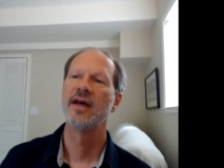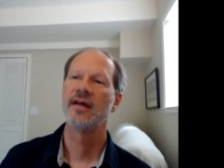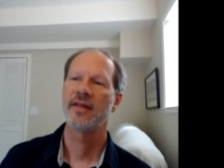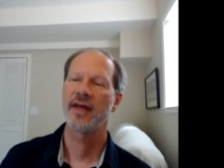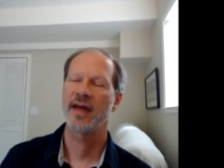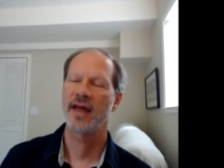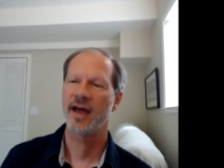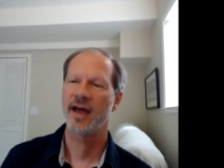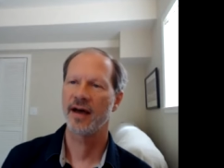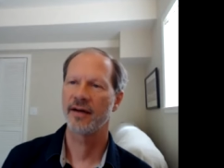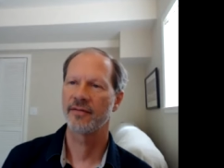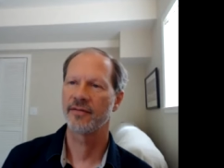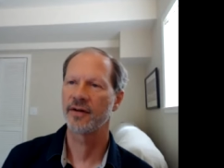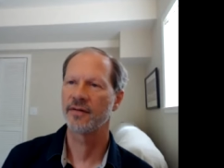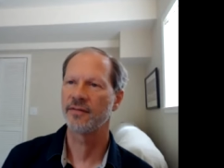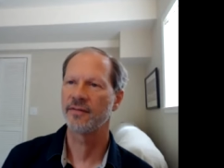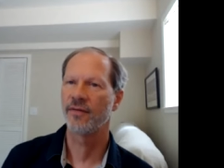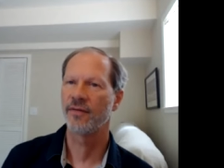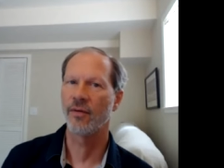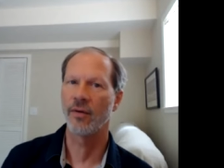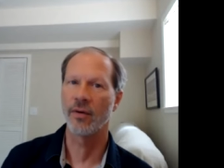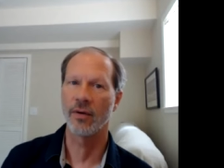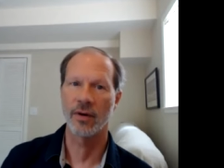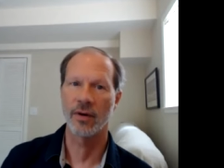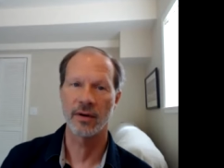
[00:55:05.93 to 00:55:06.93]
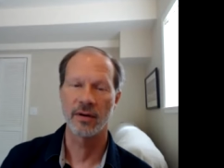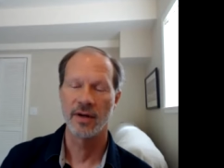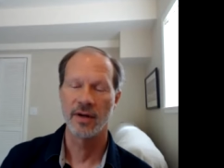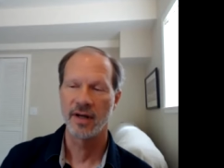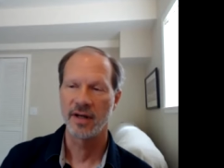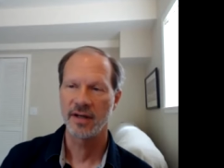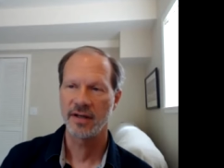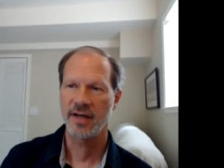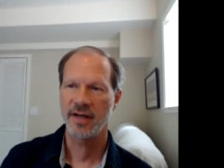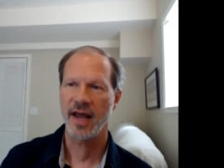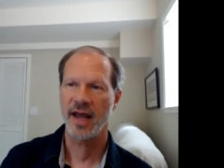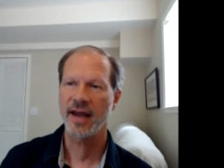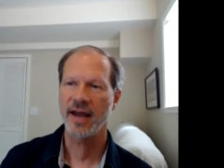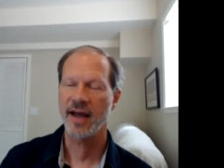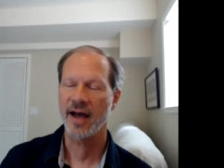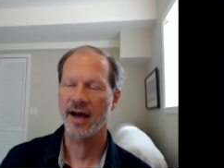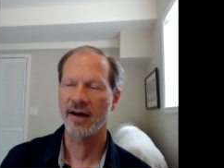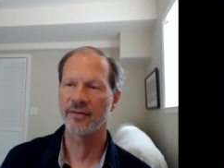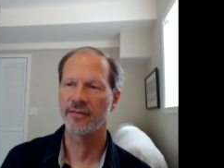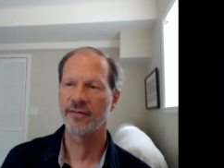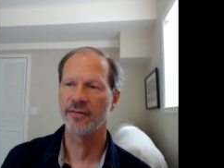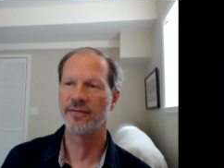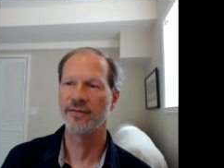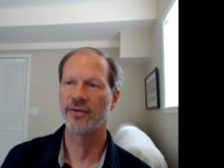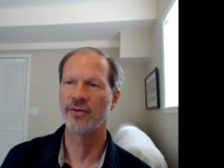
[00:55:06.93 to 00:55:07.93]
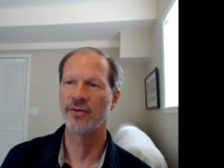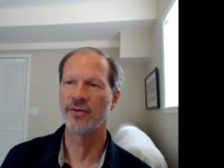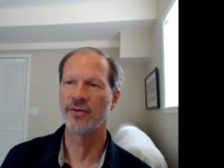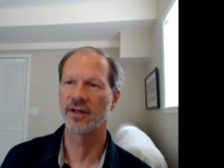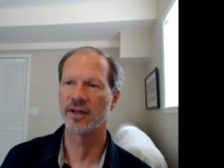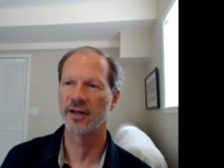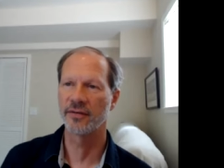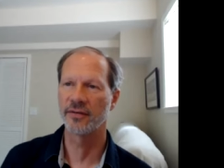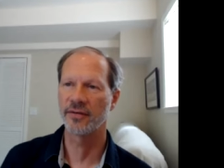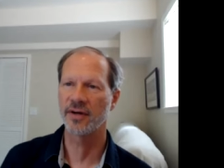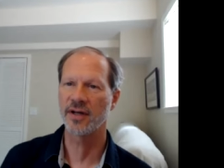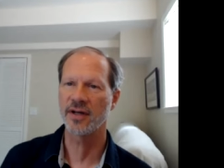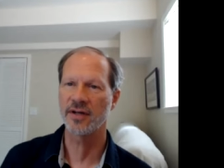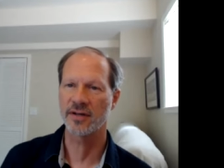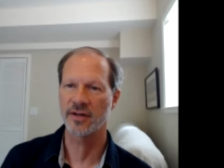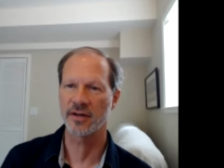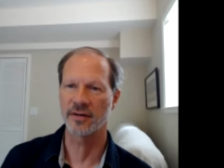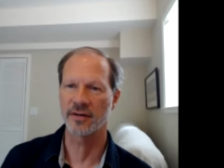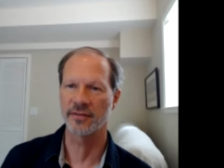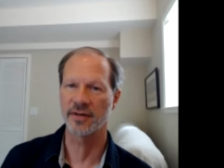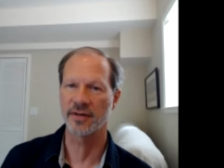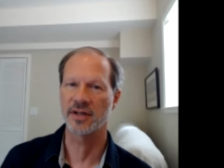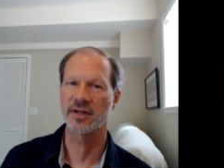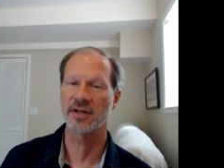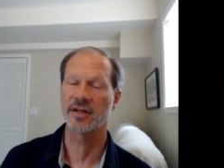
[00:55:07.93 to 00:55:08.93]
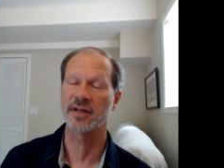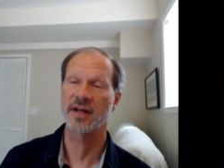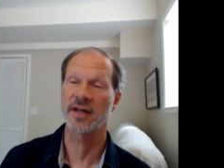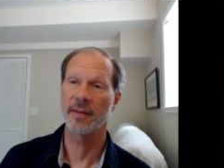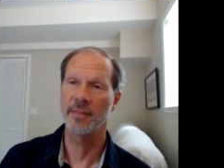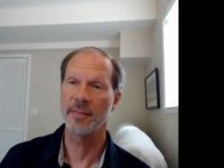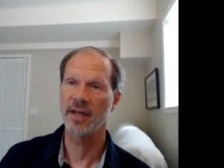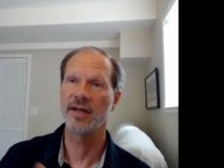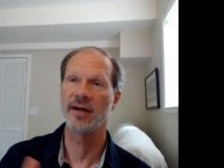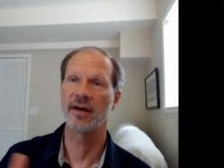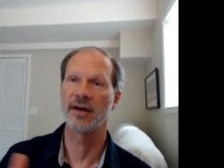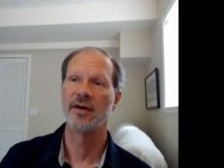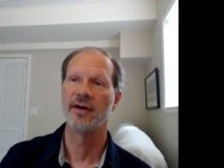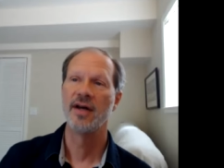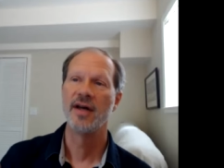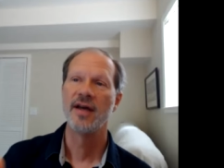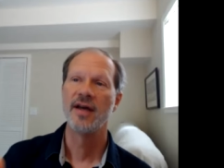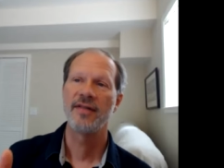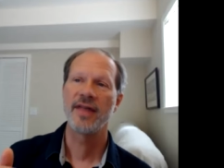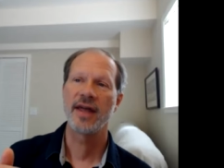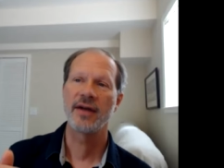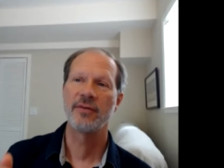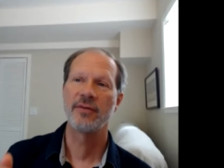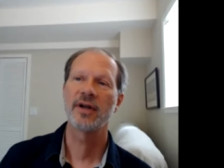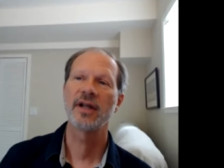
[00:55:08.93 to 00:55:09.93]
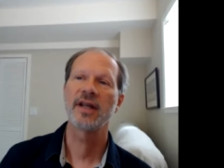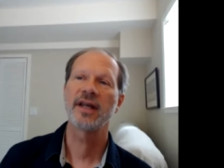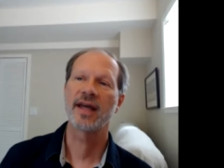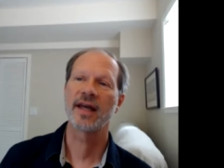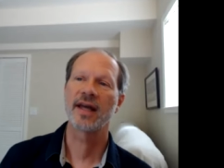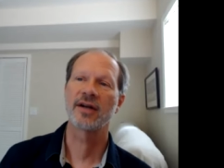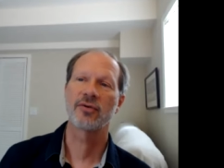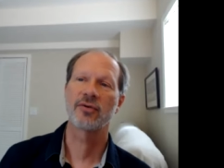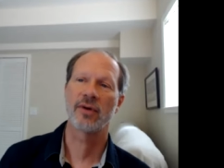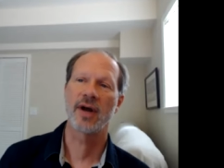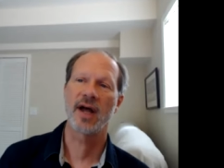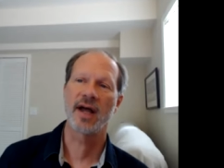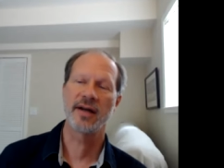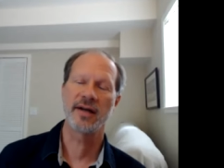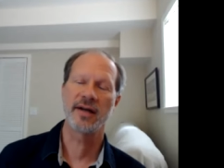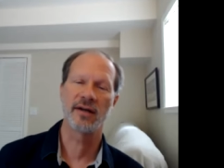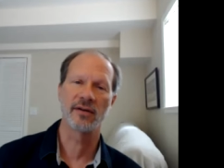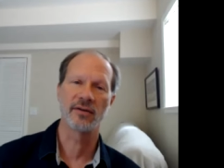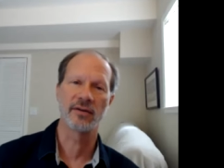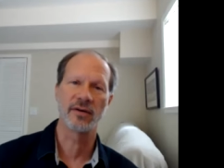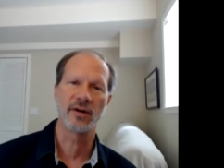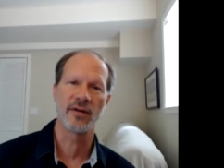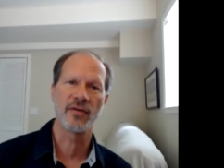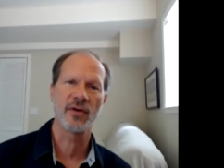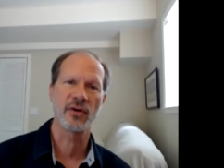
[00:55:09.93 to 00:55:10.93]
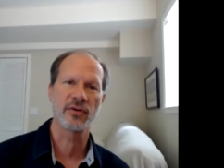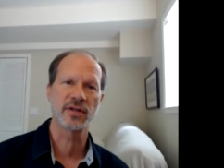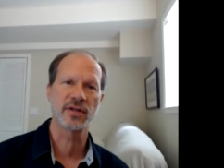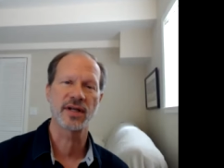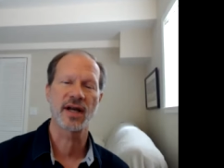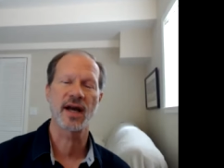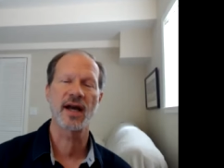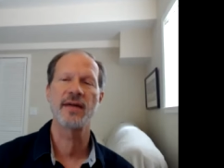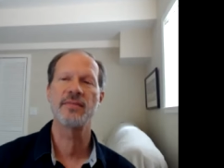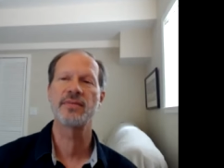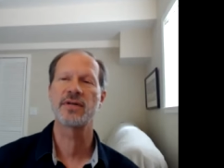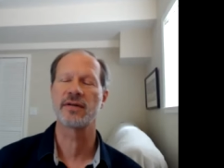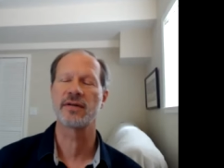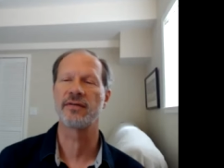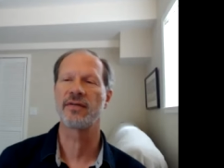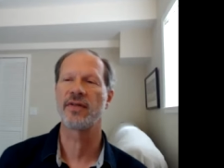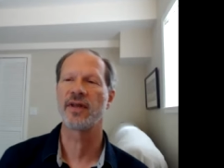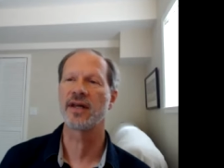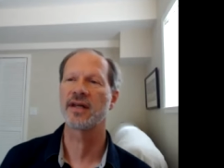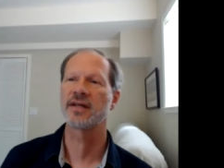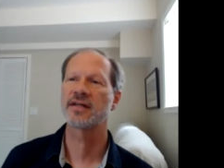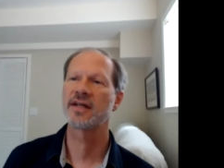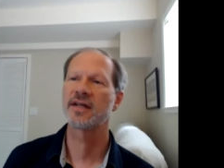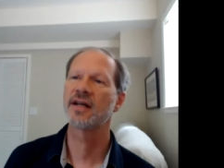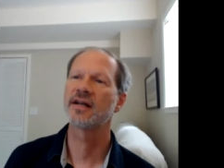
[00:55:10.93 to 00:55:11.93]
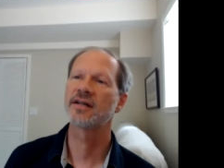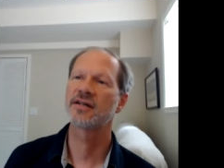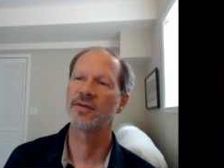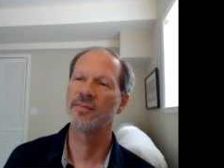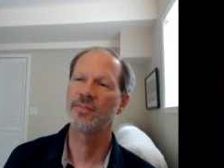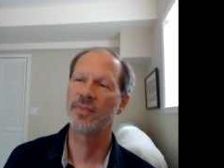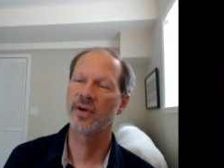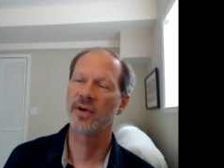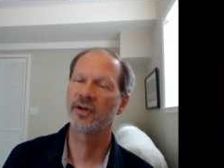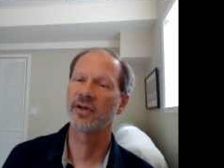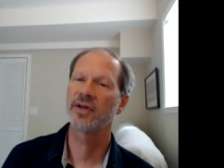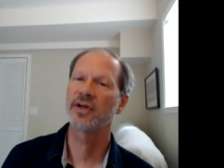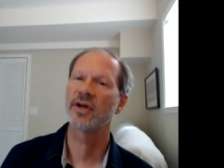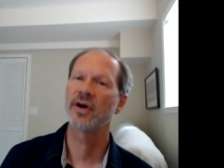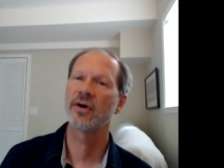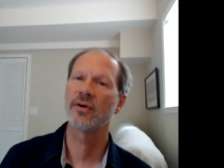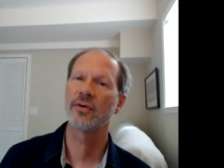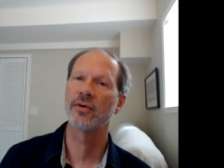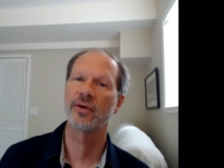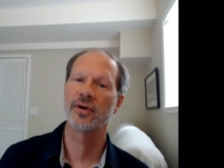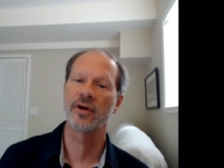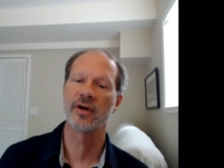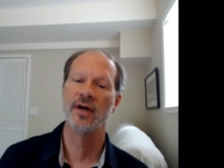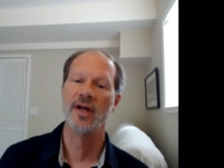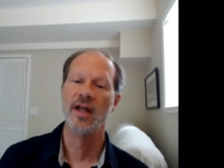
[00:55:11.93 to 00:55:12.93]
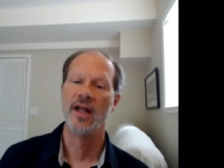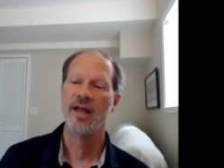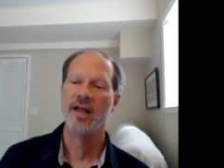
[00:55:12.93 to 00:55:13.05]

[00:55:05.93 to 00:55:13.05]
They have it for takeout food delivery services. I mean, you know, they really get granular in those types of things. And as a building owner,